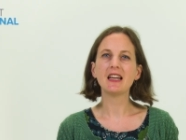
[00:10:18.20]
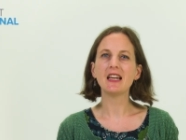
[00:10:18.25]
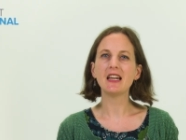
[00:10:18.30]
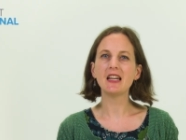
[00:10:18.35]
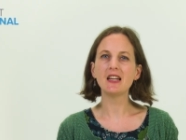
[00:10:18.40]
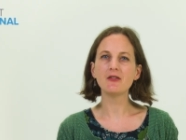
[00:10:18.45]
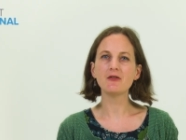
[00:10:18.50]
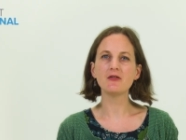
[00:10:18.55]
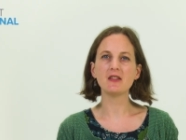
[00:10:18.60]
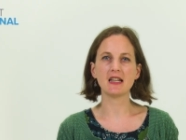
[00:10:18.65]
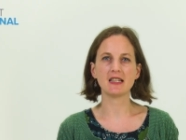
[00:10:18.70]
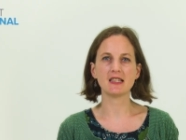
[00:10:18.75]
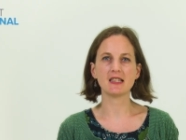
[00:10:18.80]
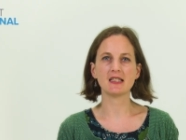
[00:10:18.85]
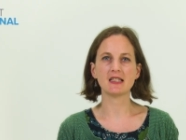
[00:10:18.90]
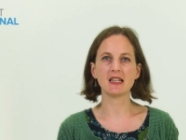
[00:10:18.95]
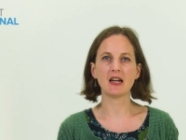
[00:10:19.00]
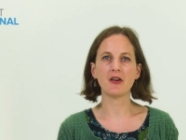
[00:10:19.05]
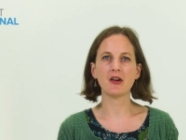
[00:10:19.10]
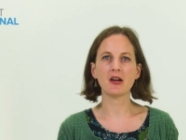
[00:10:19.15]
If
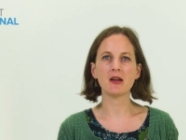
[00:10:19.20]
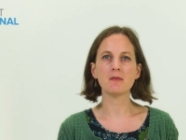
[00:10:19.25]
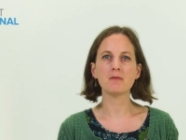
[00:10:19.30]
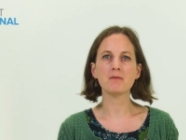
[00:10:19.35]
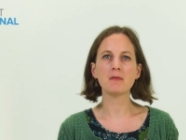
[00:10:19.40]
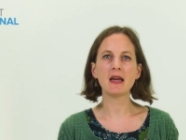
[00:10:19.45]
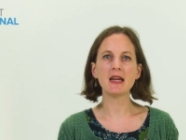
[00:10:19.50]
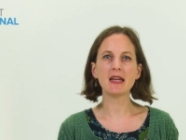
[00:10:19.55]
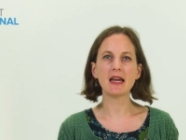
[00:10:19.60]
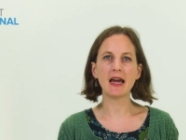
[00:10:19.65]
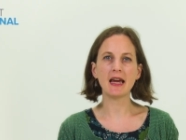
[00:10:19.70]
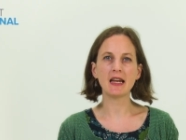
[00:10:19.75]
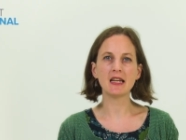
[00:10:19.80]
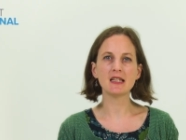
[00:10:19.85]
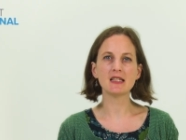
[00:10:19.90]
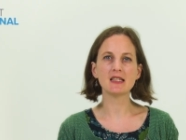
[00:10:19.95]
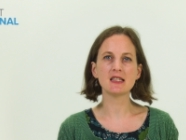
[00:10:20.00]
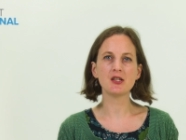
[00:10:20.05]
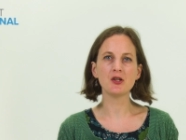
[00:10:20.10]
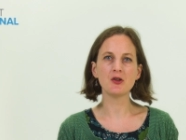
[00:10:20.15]
necessary, make
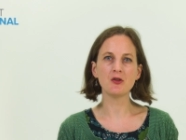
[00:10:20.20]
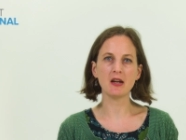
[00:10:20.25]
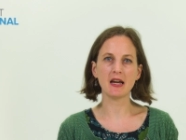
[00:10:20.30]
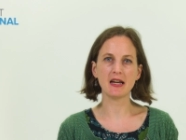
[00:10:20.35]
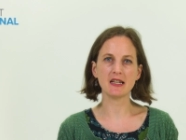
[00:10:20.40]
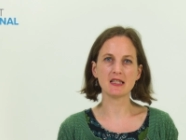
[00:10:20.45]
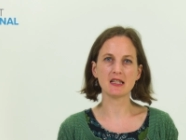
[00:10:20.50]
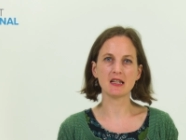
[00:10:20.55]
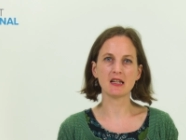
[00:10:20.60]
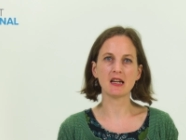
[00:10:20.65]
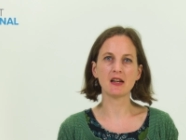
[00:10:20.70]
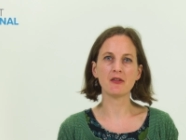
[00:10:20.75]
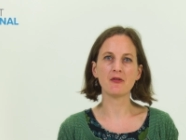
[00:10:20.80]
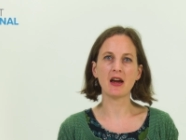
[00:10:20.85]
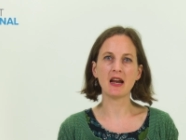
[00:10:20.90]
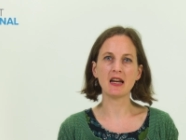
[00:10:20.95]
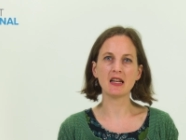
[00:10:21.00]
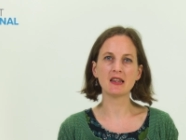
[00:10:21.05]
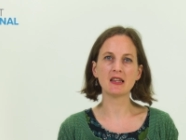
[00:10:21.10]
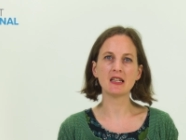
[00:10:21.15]
edits to your letter if
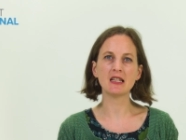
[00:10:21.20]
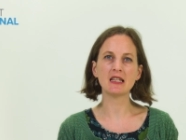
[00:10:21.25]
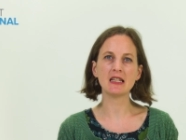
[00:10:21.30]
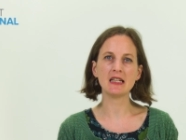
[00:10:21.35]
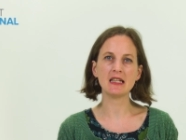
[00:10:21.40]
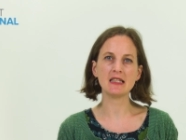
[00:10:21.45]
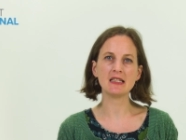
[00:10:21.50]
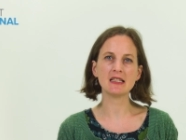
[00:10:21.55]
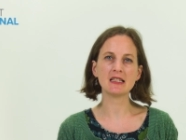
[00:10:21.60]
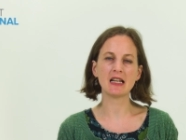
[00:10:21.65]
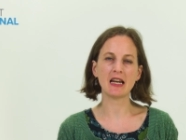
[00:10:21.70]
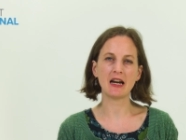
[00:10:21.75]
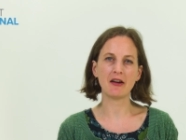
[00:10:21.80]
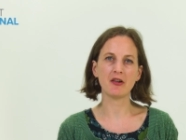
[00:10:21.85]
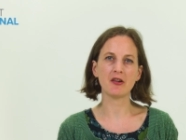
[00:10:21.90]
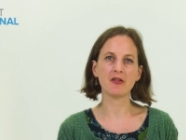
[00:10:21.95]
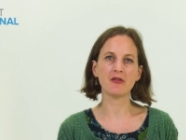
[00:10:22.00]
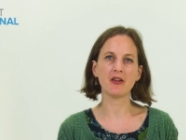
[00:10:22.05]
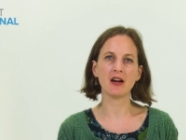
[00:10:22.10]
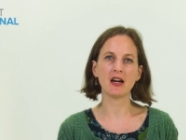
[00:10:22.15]
anything needs
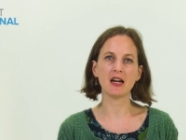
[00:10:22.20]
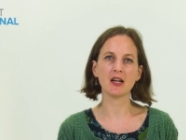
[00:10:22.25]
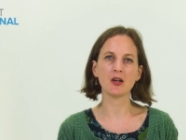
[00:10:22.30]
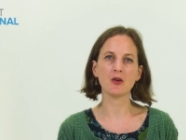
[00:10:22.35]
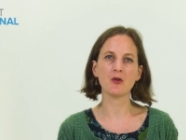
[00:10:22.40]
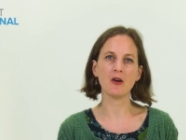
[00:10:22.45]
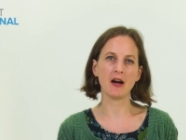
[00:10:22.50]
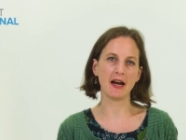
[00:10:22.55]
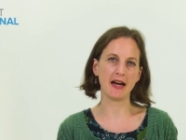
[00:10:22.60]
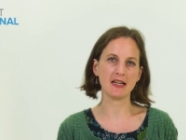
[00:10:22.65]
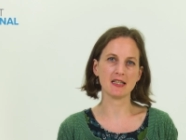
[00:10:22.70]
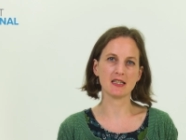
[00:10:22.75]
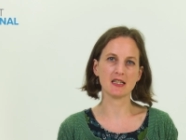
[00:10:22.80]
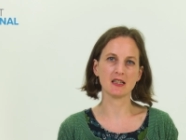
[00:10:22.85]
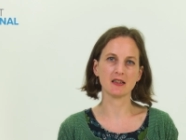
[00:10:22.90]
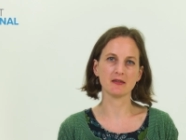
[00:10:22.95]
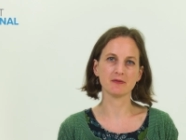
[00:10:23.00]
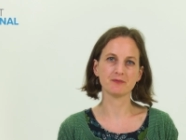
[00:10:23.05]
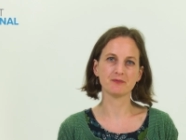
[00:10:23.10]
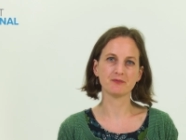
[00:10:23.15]
clarifying or
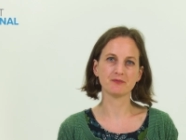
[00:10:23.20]
adding.